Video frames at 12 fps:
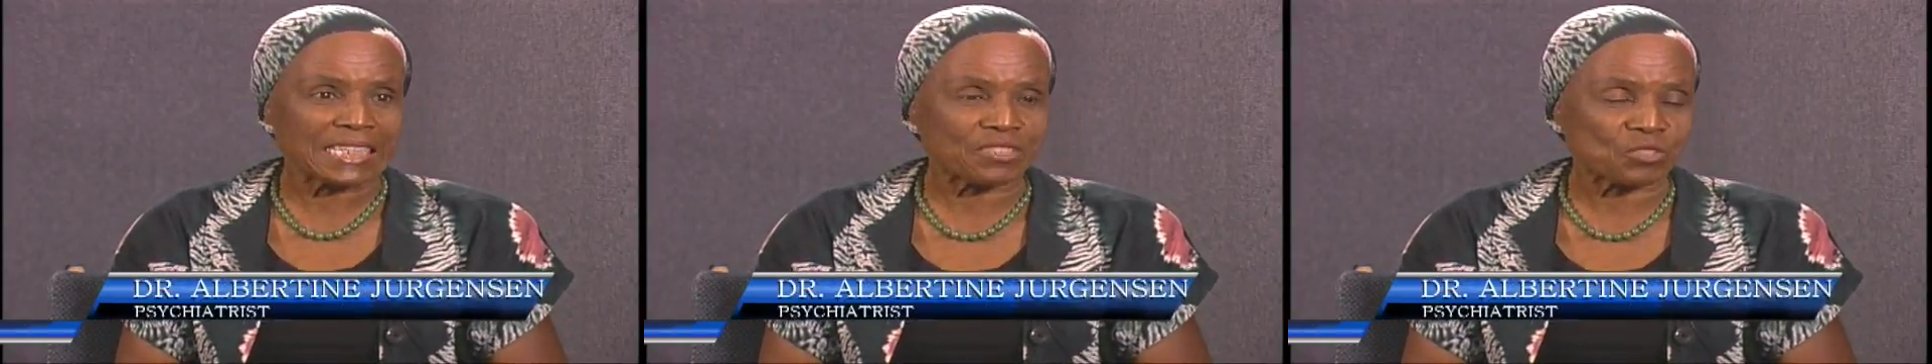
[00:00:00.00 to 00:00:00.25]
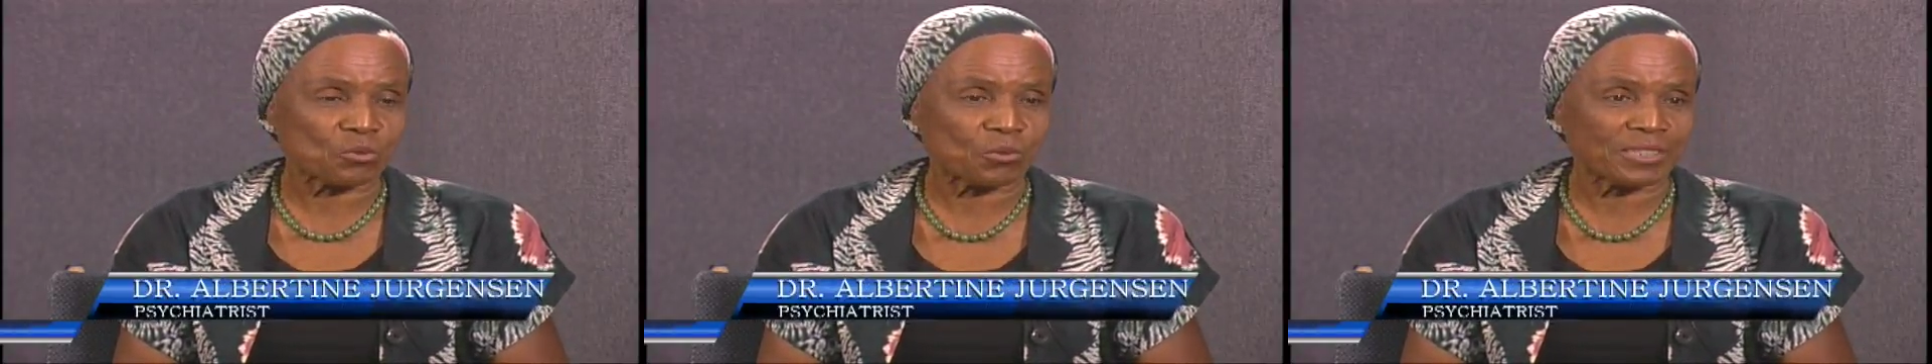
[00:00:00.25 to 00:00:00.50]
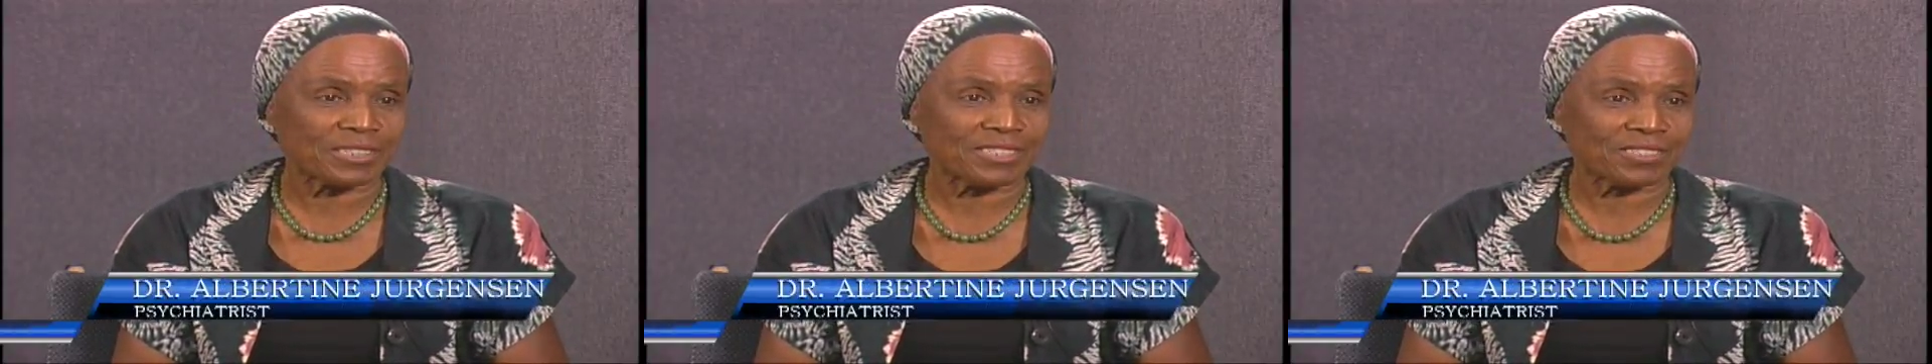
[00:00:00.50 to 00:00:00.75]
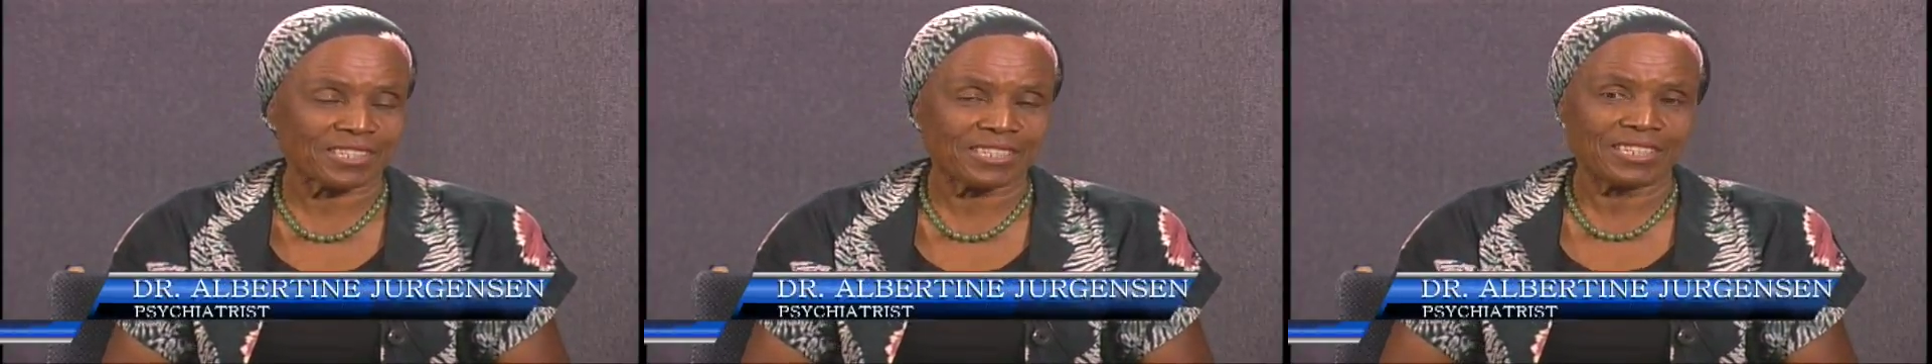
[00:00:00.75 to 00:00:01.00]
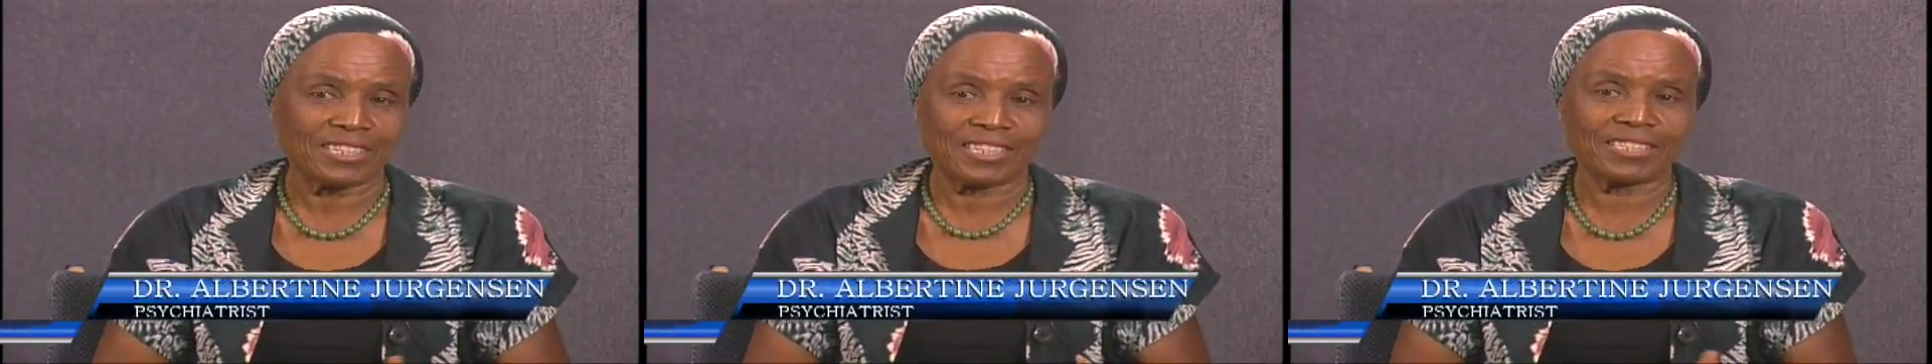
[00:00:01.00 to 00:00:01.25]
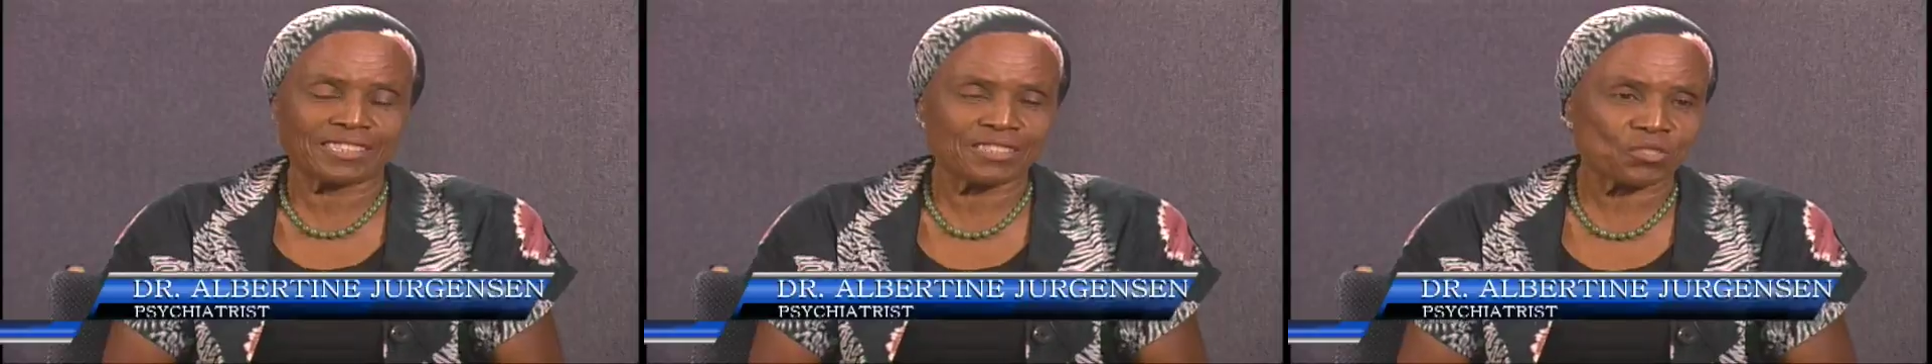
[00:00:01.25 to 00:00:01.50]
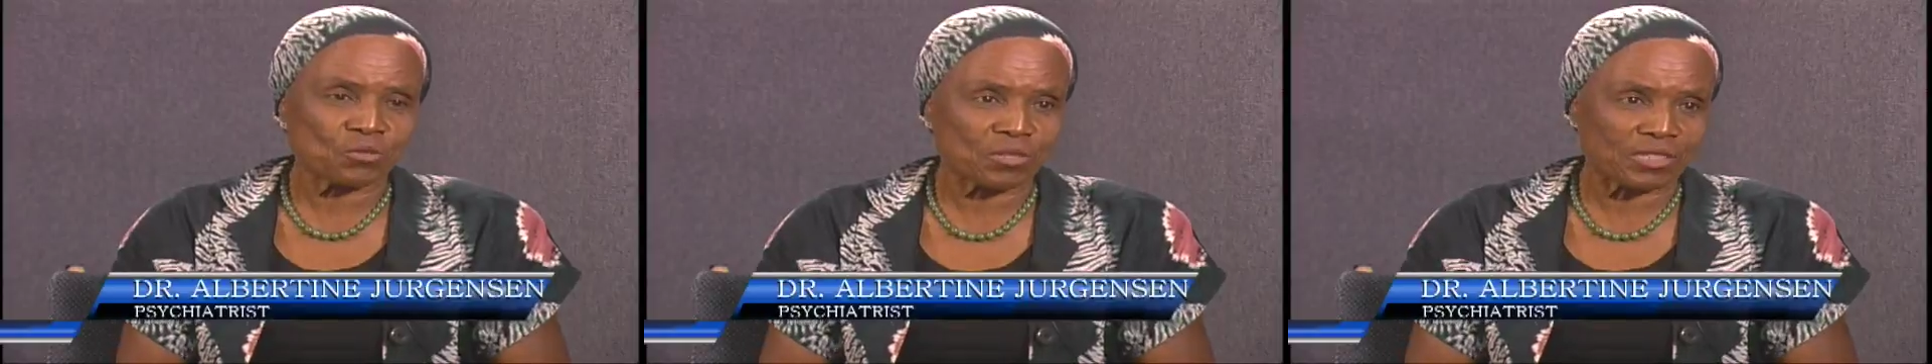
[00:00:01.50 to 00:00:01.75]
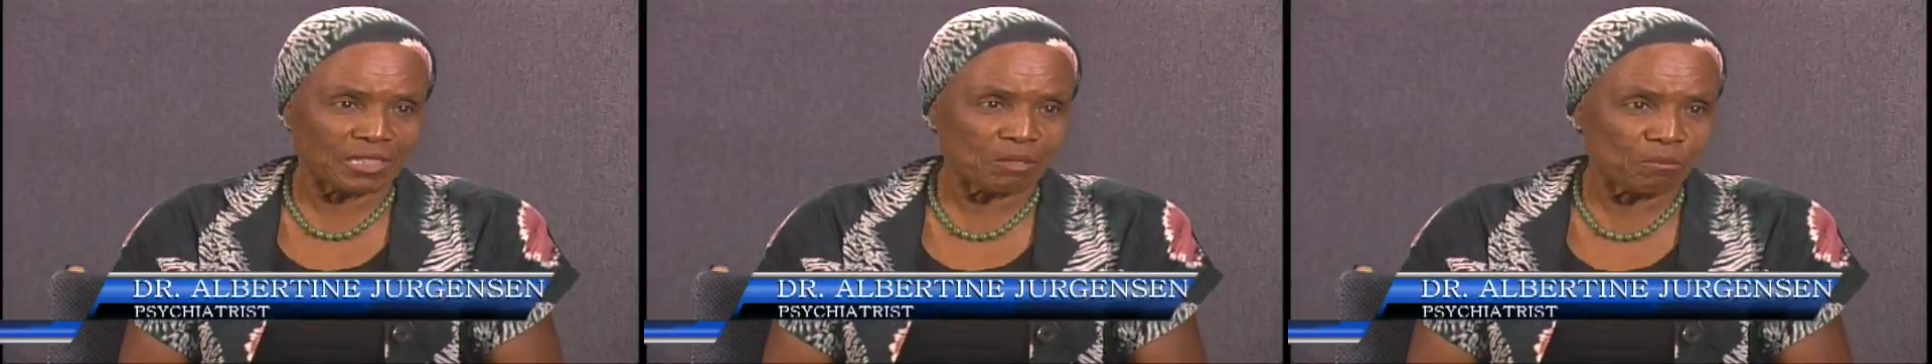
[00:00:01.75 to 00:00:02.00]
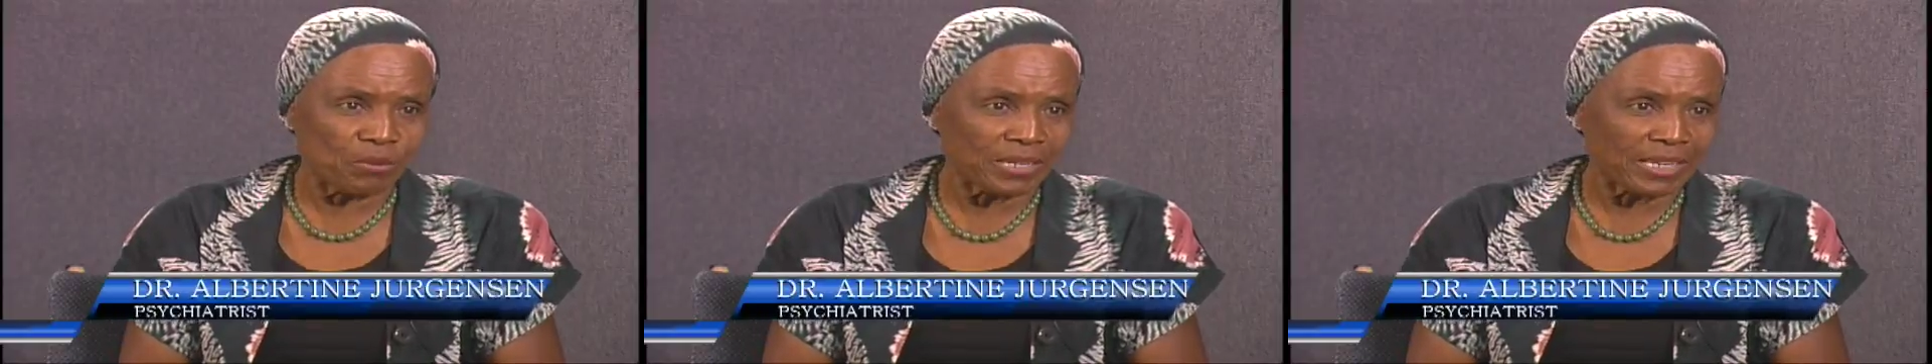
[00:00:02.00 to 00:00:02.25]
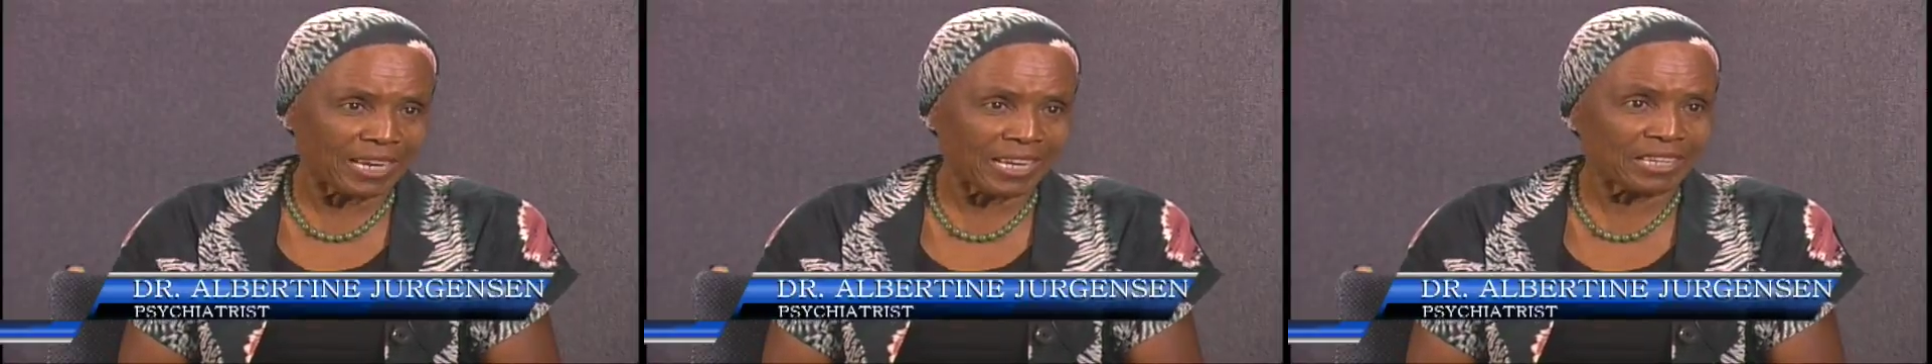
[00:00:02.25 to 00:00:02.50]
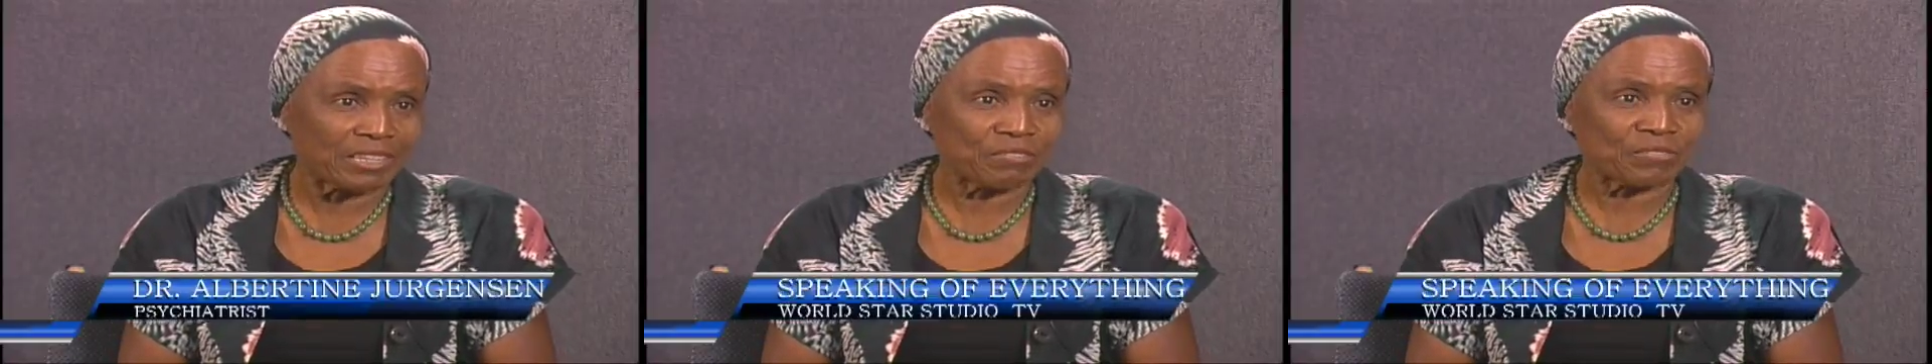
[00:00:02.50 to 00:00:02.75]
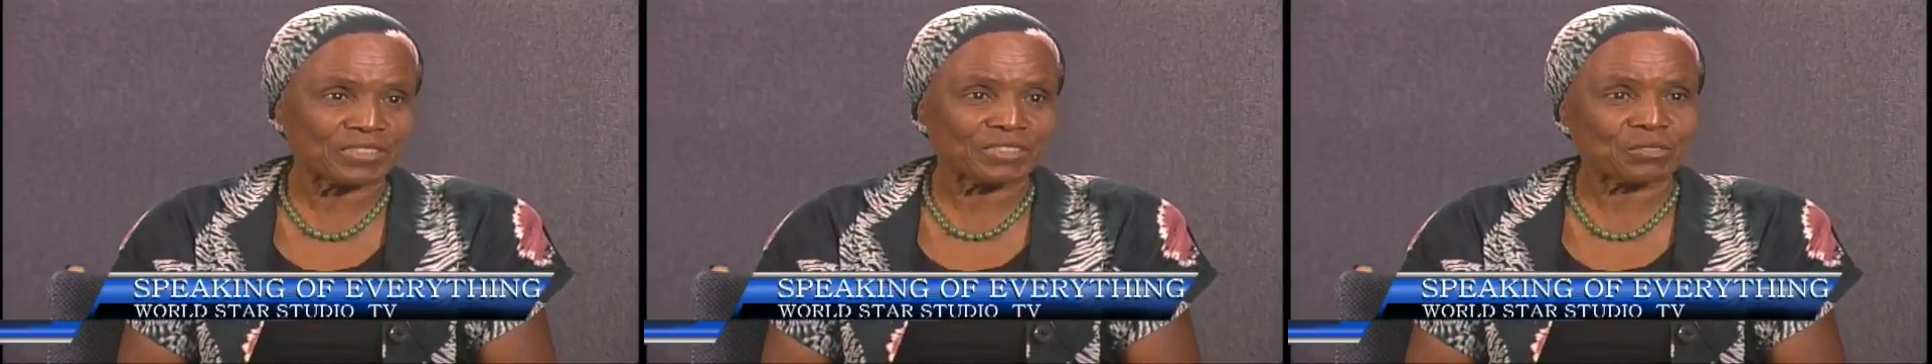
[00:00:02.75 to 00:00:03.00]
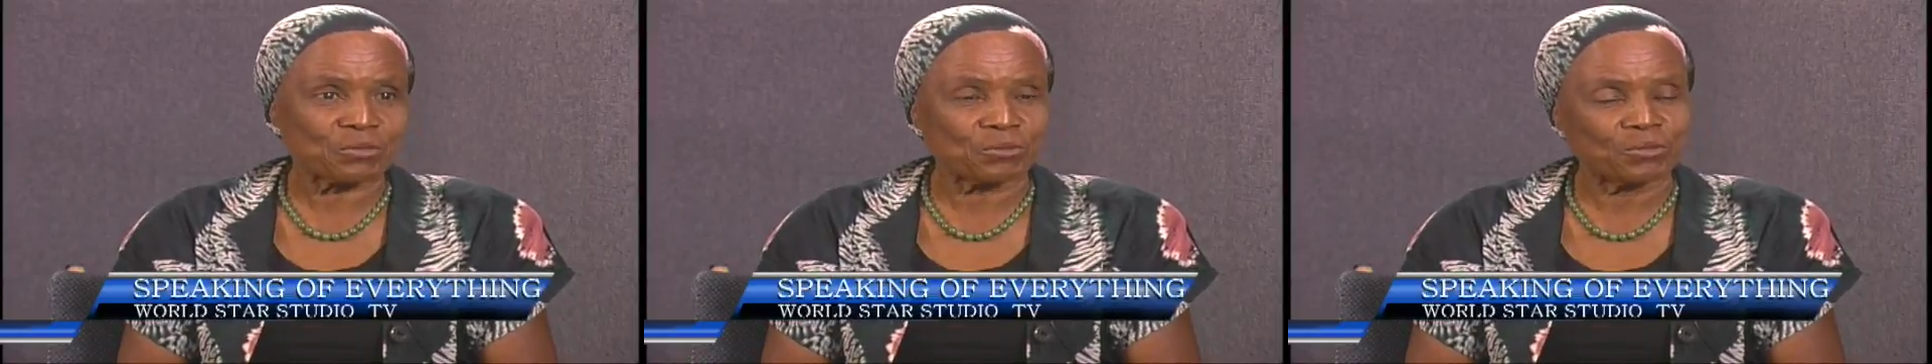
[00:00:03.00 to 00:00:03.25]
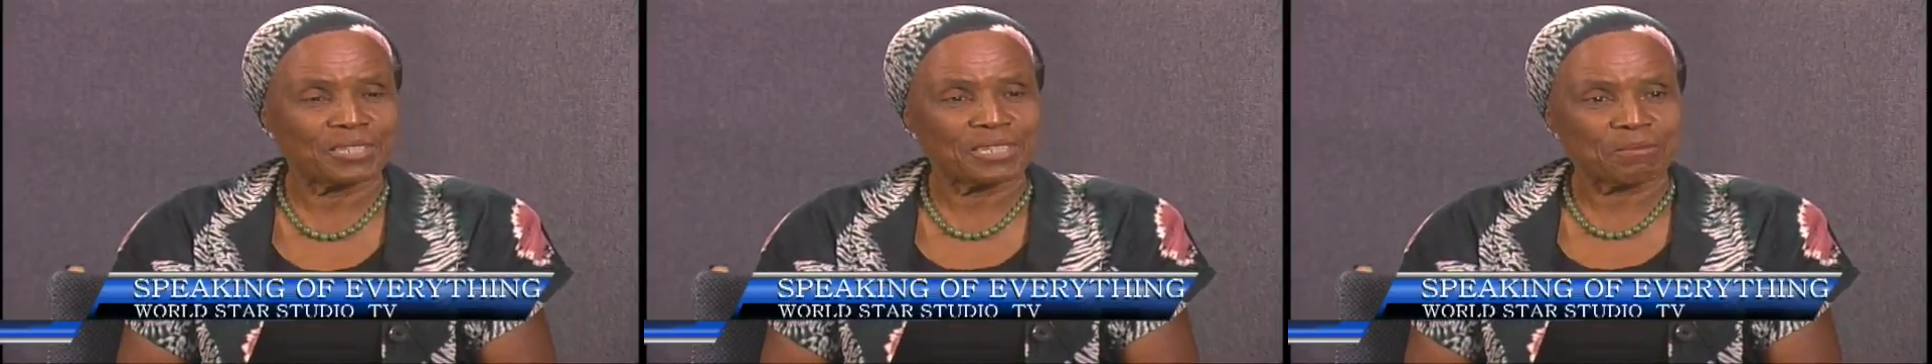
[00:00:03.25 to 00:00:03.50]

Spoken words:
as to what it is to celebrate life and to